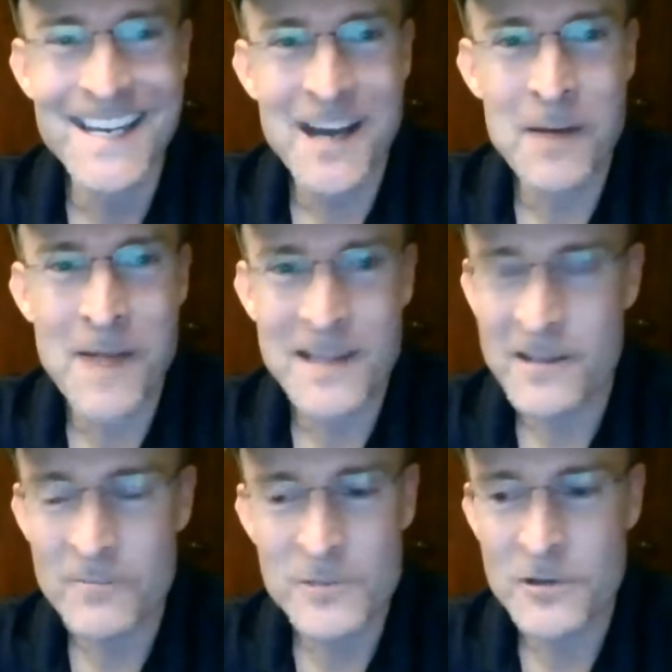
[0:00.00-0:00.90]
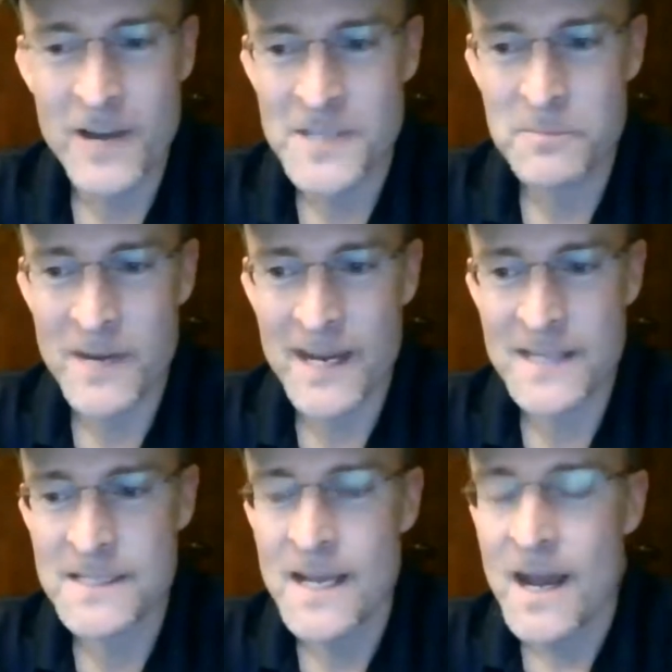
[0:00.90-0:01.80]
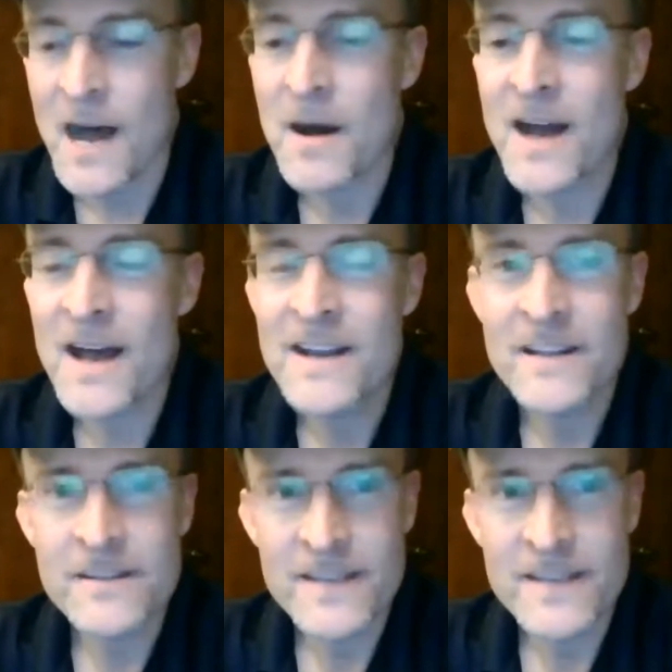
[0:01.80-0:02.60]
I love bluegrass bands. Another